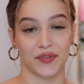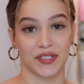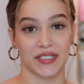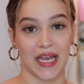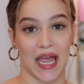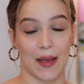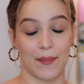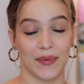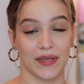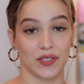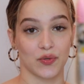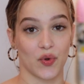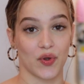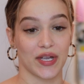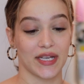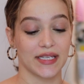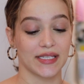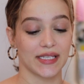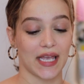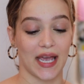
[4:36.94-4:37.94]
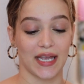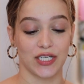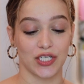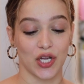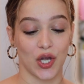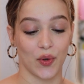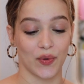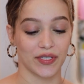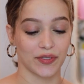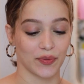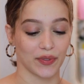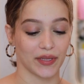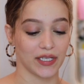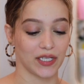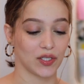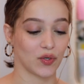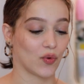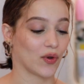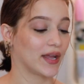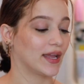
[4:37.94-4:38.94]
for the tapping noise. I know it's really
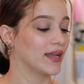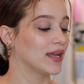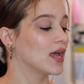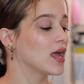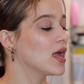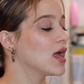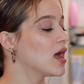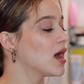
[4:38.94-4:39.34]
annoying.